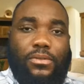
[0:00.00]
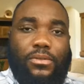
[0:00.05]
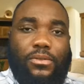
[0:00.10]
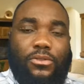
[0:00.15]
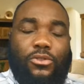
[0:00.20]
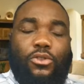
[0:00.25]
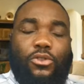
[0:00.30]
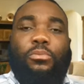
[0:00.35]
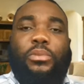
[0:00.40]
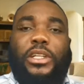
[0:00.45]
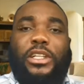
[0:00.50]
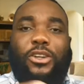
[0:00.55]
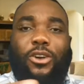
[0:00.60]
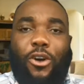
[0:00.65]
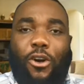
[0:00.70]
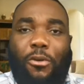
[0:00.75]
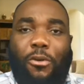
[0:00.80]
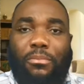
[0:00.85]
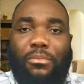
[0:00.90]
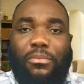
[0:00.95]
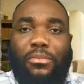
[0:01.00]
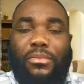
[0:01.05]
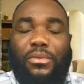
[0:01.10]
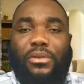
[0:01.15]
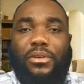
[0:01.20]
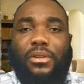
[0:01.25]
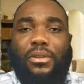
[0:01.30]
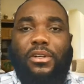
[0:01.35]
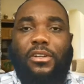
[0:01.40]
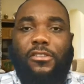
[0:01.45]
to become
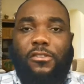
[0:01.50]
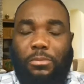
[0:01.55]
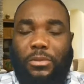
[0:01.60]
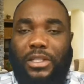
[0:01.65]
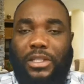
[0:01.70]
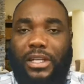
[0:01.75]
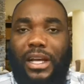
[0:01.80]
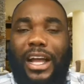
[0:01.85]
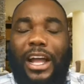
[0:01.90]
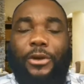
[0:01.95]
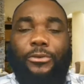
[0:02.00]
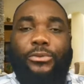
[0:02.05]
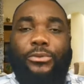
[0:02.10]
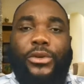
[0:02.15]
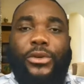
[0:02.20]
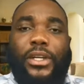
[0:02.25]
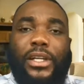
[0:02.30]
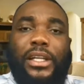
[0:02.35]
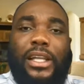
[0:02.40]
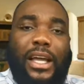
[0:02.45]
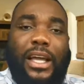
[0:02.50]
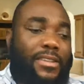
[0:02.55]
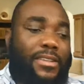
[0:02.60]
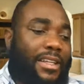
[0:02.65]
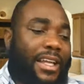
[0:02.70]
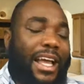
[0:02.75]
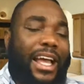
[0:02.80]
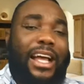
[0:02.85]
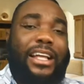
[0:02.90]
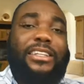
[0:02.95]
a speaker. I realized
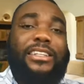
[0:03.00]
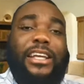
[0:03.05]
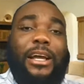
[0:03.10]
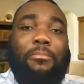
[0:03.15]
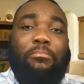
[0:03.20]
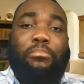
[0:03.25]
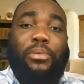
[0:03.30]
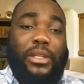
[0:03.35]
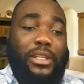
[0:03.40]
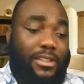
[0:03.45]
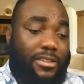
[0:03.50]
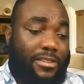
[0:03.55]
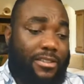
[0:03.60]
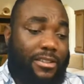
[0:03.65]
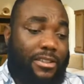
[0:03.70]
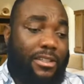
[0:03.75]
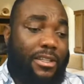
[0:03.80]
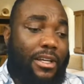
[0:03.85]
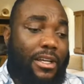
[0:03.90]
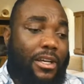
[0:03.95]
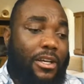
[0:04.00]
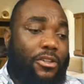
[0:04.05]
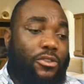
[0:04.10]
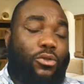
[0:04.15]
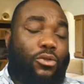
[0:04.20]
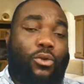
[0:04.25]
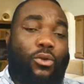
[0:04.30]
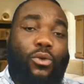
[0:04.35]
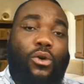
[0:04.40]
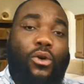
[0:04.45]
that I had the ability
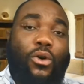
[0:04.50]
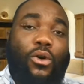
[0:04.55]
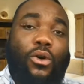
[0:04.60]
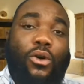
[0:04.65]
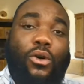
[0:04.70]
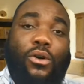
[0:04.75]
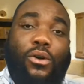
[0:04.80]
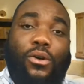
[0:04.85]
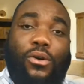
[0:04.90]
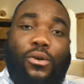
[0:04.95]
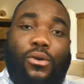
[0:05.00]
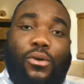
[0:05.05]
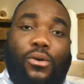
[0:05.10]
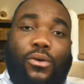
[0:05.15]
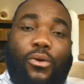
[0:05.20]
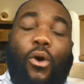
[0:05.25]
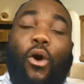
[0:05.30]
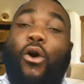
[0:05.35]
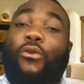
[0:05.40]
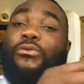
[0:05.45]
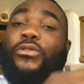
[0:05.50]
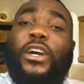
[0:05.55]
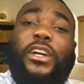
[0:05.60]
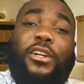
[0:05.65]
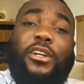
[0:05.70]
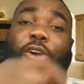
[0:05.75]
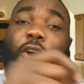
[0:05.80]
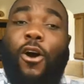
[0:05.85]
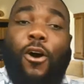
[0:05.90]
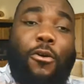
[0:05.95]
to
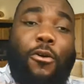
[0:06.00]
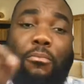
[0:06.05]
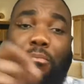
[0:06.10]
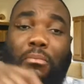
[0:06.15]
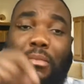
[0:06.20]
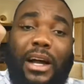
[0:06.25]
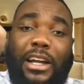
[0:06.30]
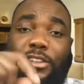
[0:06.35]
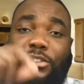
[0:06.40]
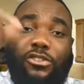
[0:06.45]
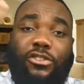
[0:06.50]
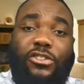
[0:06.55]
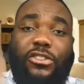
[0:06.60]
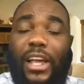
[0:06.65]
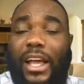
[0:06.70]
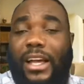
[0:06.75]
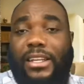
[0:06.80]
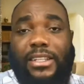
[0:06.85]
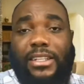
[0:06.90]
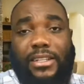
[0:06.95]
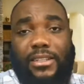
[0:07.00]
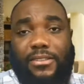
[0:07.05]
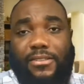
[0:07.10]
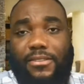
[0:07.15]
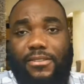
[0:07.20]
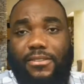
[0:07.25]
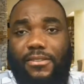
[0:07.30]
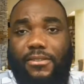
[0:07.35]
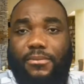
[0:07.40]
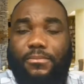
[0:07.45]
overcome my
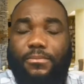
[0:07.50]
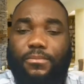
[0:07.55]
shyness.